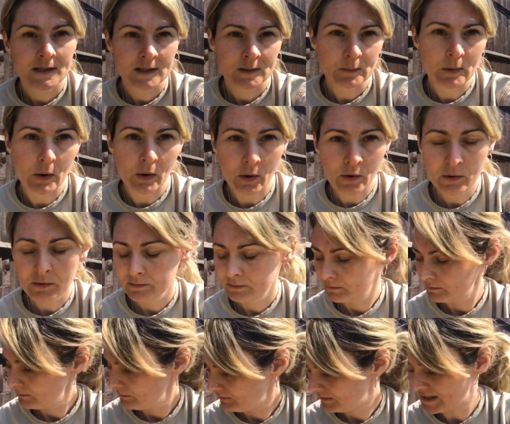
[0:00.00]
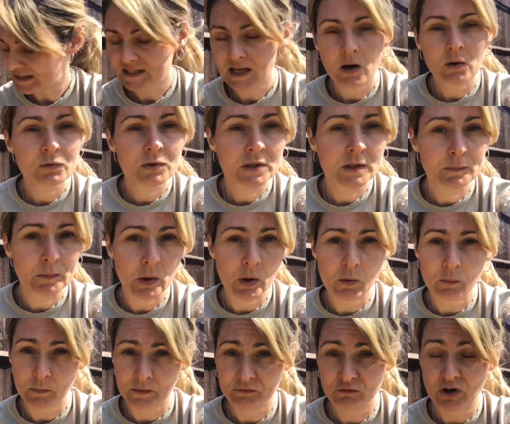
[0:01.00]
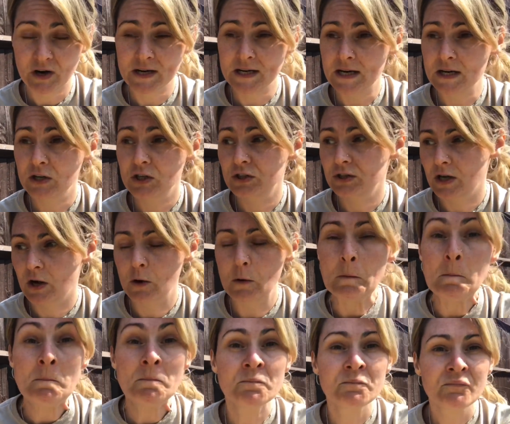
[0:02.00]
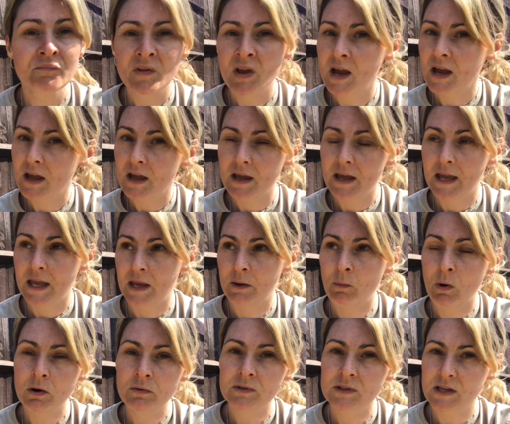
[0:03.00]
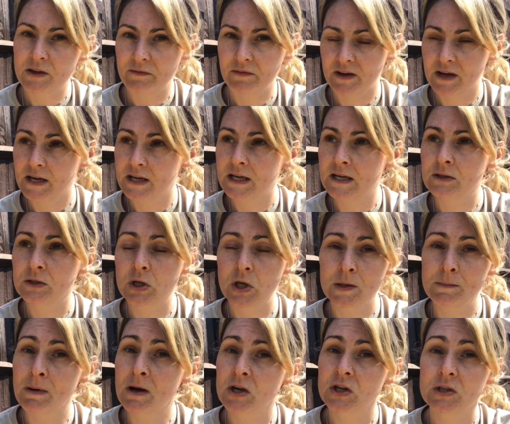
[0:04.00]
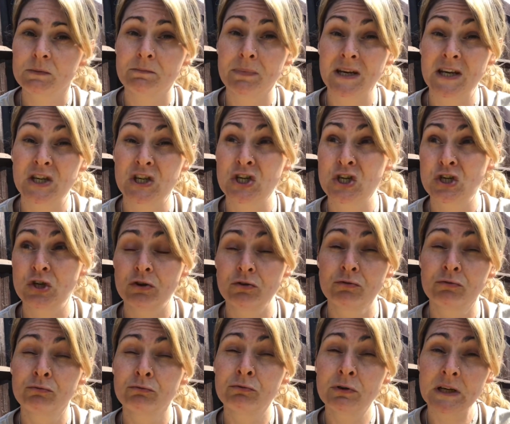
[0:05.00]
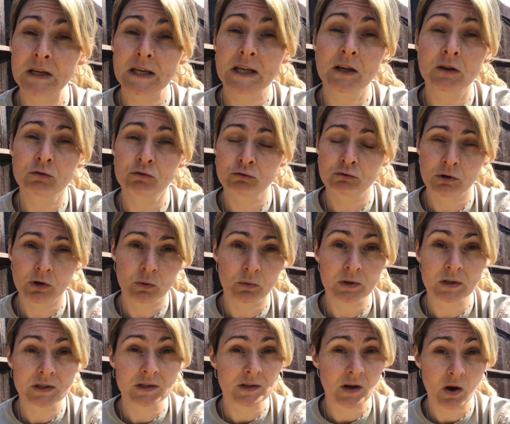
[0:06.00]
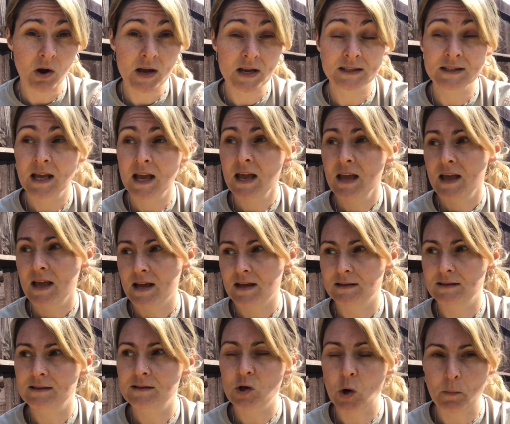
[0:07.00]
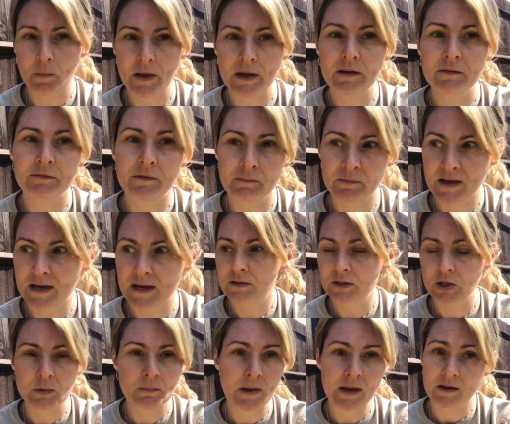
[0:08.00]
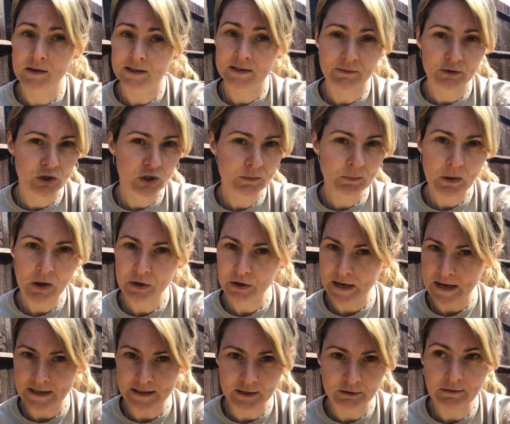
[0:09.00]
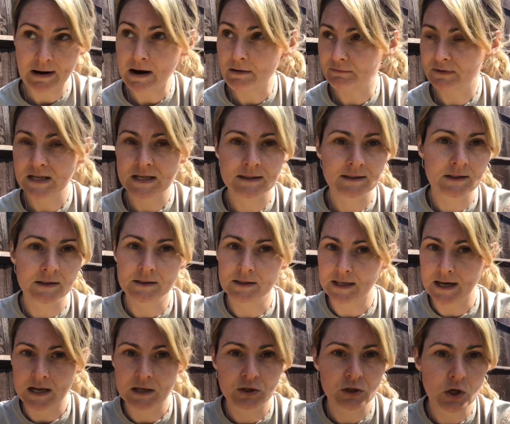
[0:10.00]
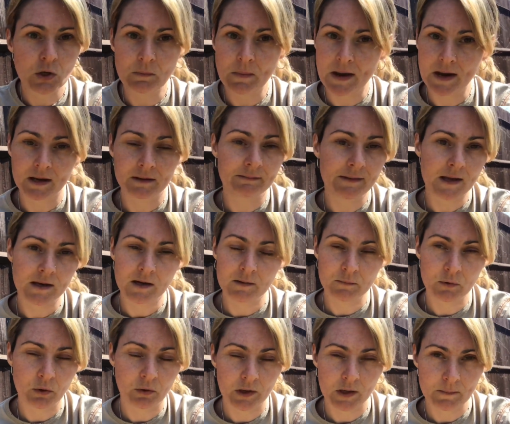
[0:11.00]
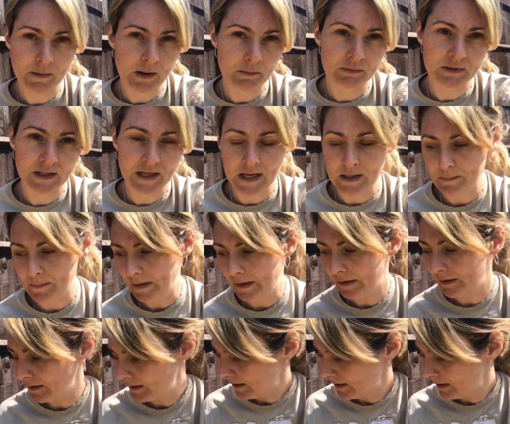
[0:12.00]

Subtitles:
its pot. There's holes at the bottom with drainage, so it won't suffocate it too much, but it should really control the size and stop it from too big, because if I just plant it in the ground it's going to get too big and then I'm not going to be able to keep it.